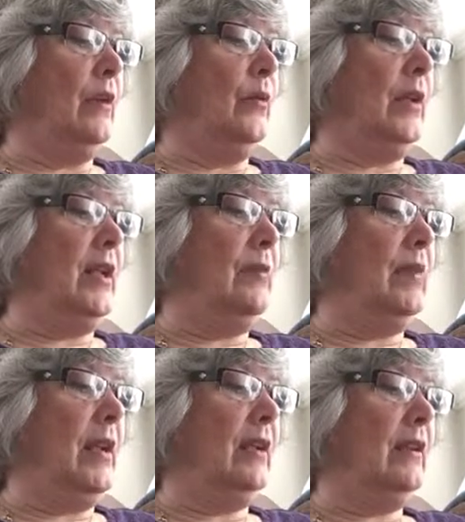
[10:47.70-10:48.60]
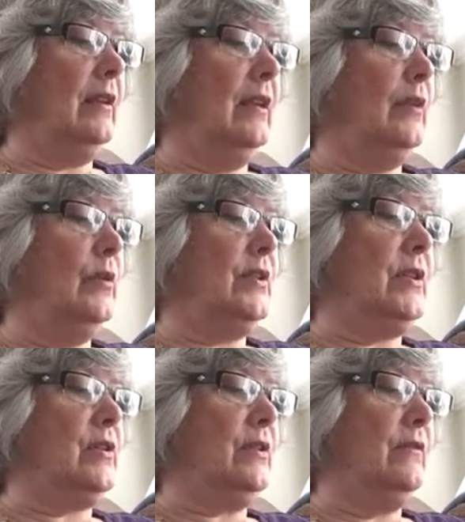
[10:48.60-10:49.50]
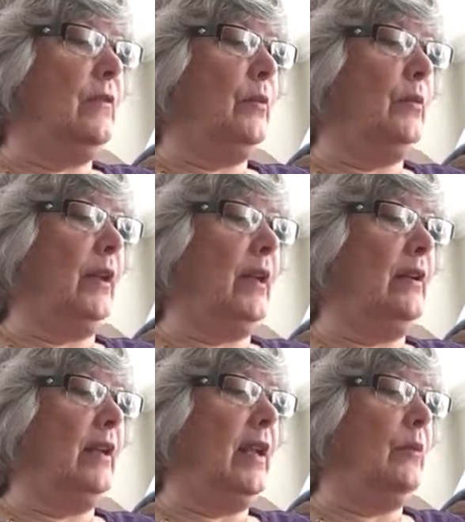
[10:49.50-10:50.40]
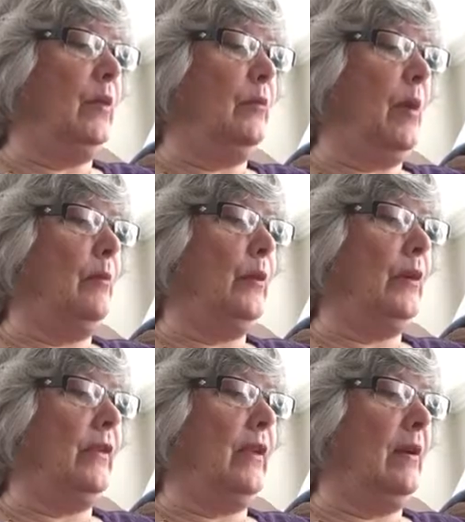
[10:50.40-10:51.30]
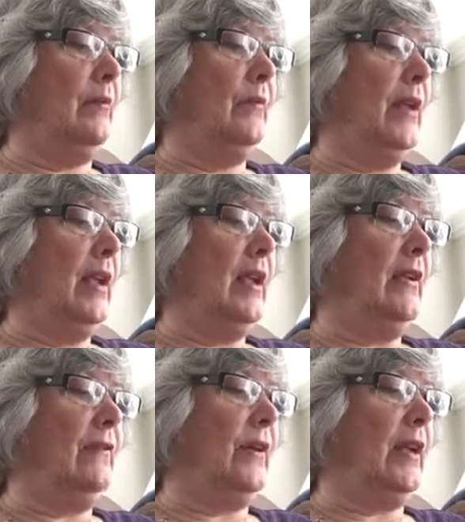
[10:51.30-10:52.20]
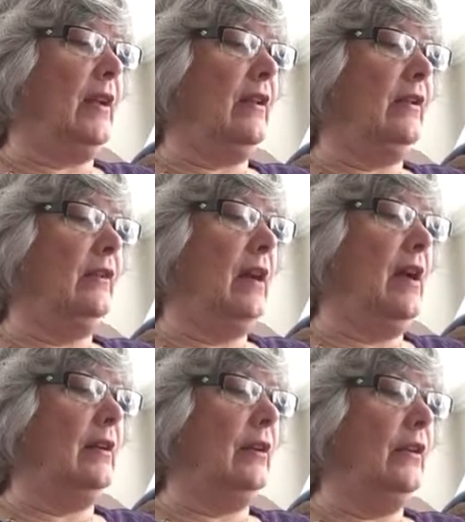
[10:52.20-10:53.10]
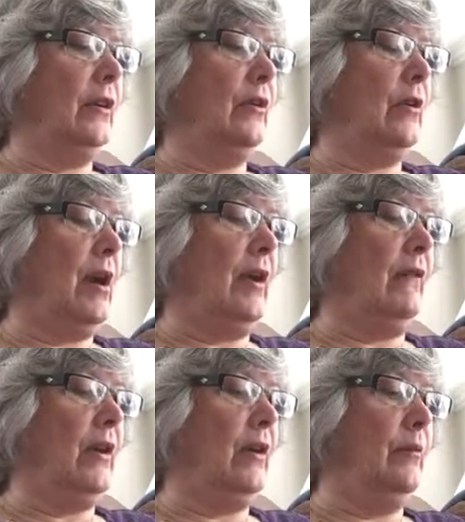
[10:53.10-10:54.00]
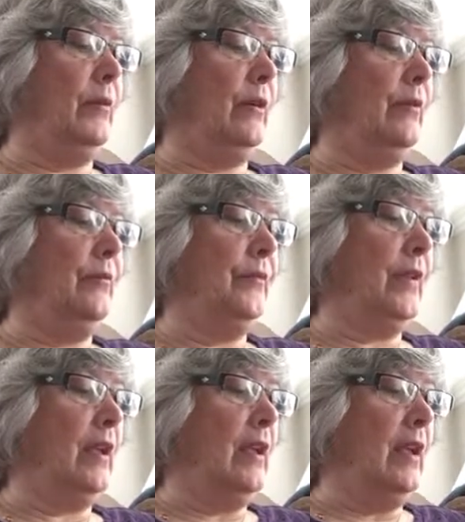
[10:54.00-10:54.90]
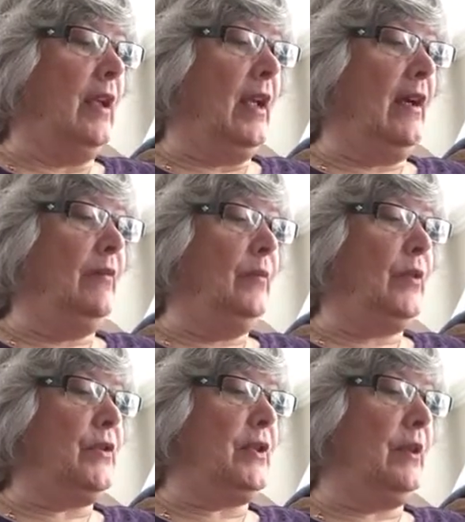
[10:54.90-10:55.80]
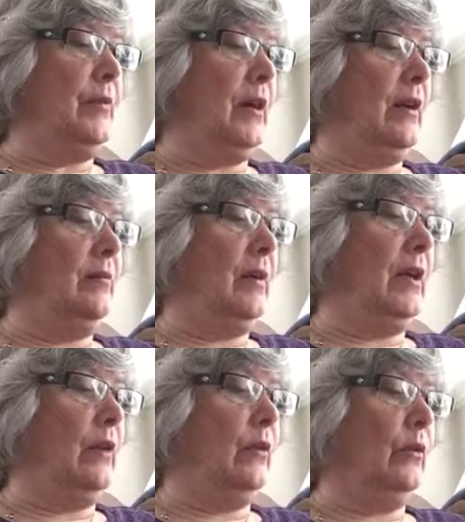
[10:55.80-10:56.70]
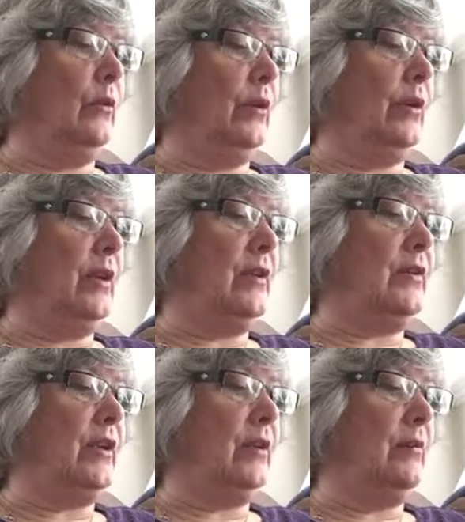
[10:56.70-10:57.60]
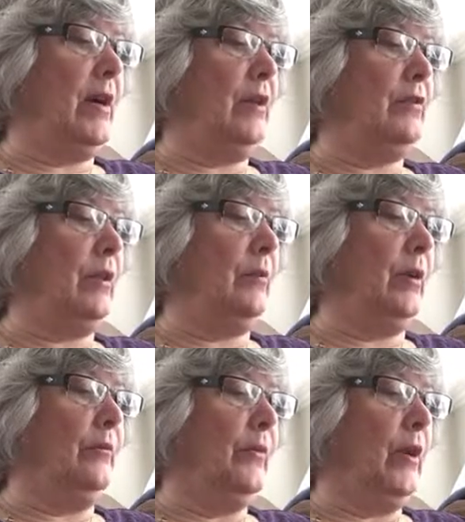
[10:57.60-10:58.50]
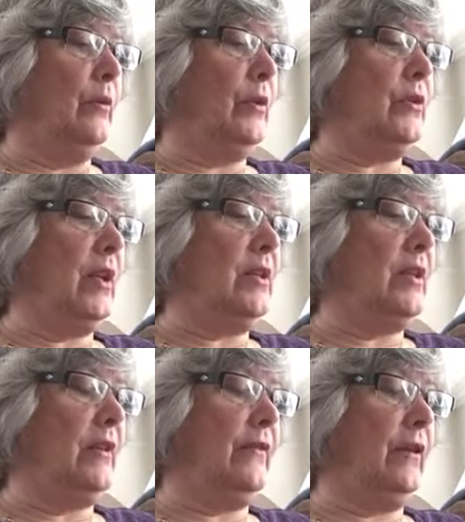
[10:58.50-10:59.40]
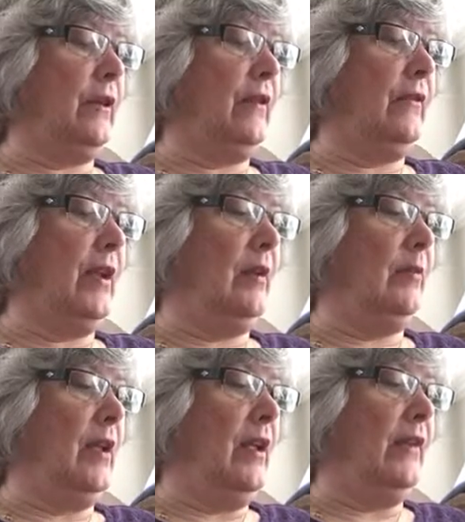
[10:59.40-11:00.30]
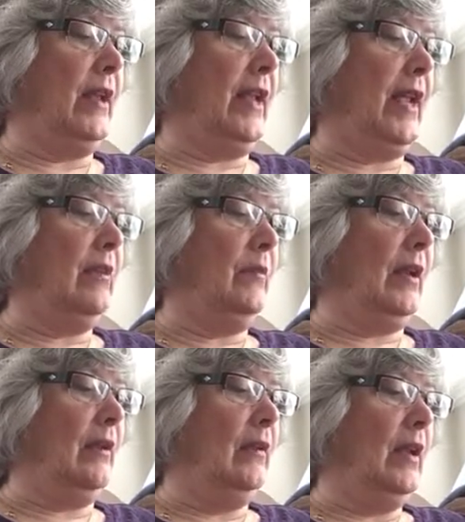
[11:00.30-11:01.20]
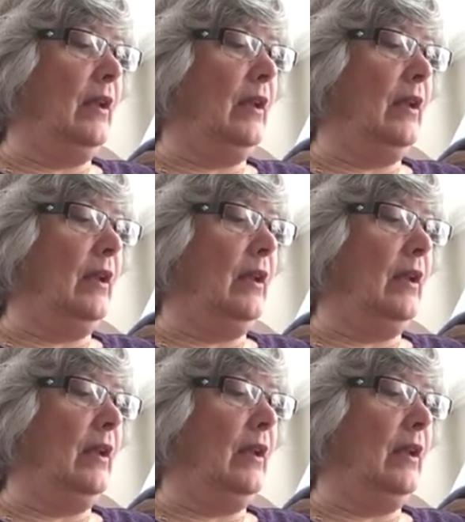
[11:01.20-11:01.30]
When he maketh inquisition for blood, he remembereth them. He forgetteth not the cry of the humble. Have mercy upon me, O Lord. Consider my trouble, which I suffer of them that hate me.